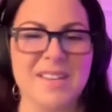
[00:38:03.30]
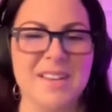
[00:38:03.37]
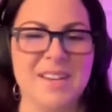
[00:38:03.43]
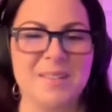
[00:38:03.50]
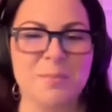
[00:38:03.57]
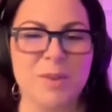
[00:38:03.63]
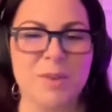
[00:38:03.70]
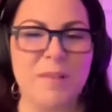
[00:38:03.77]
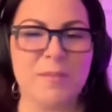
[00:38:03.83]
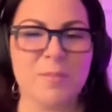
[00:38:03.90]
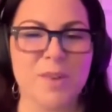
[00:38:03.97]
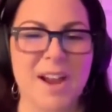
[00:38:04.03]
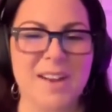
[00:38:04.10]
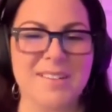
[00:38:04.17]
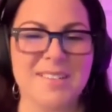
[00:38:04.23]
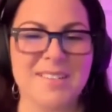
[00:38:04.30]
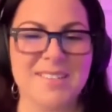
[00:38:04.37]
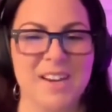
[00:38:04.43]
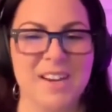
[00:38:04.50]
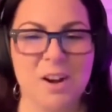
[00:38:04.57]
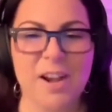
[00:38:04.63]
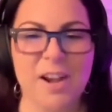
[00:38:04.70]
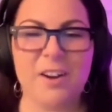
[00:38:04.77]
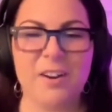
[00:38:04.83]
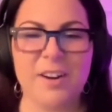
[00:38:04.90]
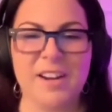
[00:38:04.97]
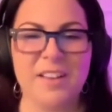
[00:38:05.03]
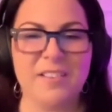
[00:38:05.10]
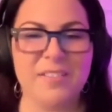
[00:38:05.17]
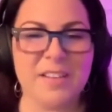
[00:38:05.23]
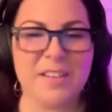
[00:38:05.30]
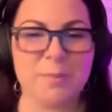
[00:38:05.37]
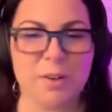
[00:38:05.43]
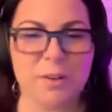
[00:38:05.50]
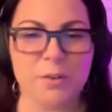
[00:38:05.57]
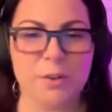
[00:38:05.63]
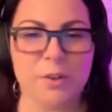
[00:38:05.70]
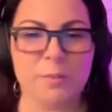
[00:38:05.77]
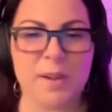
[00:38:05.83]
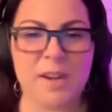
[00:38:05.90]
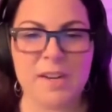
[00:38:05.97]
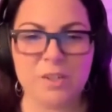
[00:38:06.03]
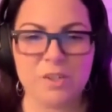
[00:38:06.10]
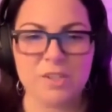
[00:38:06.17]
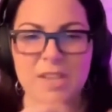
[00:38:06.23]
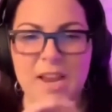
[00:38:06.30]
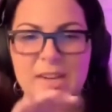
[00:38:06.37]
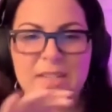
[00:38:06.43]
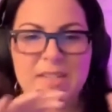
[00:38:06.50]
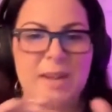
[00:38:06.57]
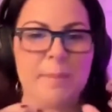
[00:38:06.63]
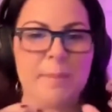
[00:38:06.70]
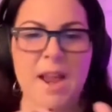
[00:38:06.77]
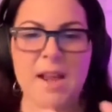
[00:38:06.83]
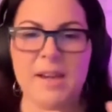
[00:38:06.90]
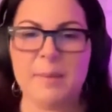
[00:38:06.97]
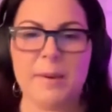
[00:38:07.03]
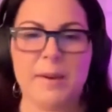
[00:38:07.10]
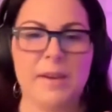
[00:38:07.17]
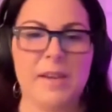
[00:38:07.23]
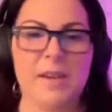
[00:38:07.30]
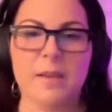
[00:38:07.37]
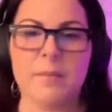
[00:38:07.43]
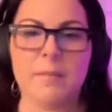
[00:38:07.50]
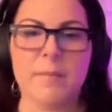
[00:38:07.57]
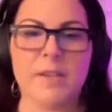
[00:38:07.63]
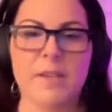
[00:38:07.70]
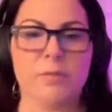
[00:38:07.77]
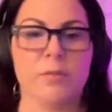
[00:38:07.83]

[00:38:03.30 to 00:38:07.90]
in private practice in our area Facebook group, and it's just anytime anybody makes a